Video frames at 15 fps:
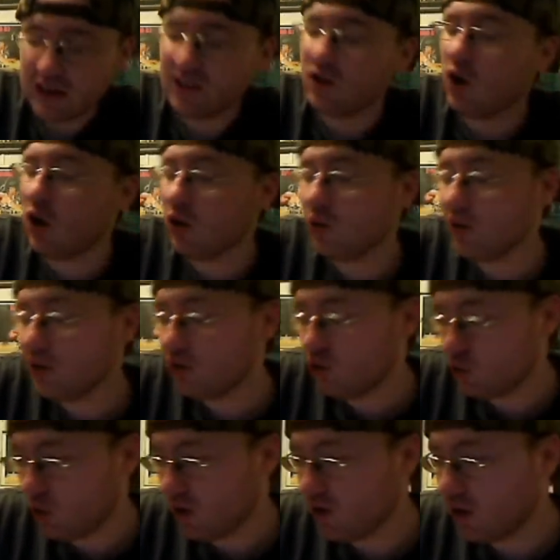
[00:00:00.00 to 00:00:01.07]
And then Arnold gets
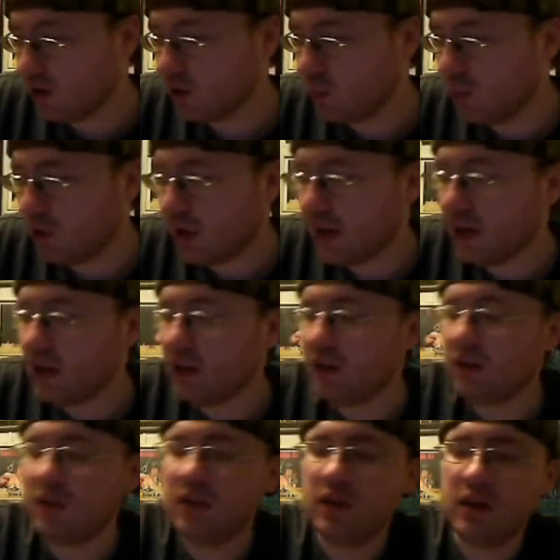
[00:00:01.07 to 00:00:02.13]
drugged on the
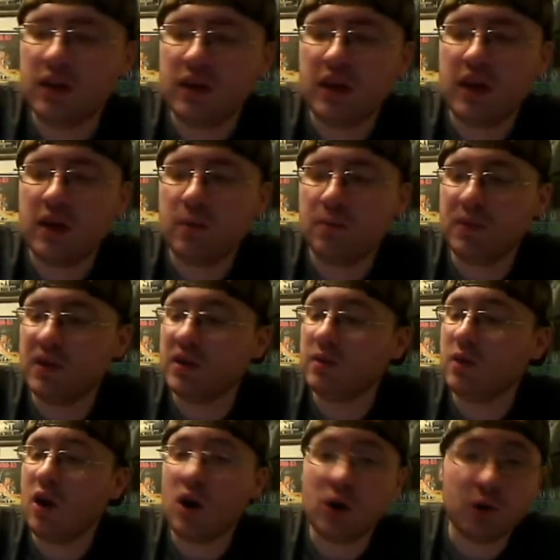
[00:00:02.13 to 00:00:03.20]
plane,
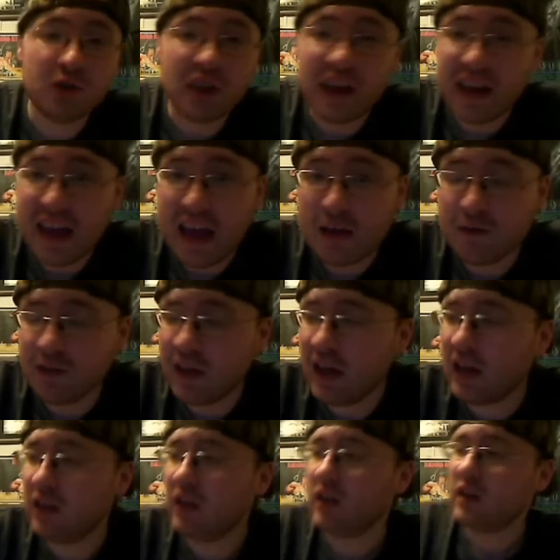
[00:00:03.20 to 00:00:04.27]
but Arnold's not having
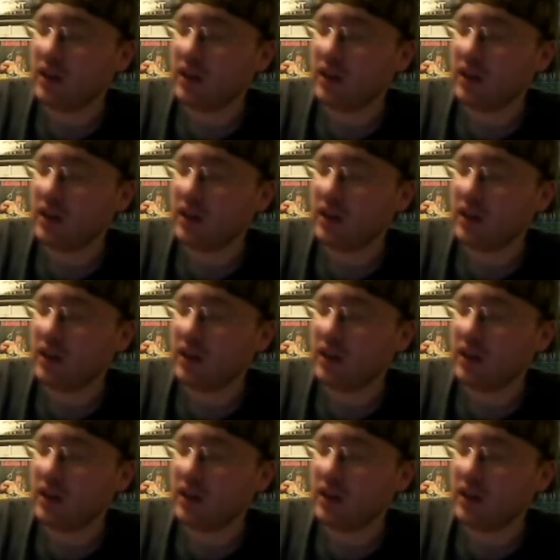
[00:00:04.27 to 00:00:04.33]
that.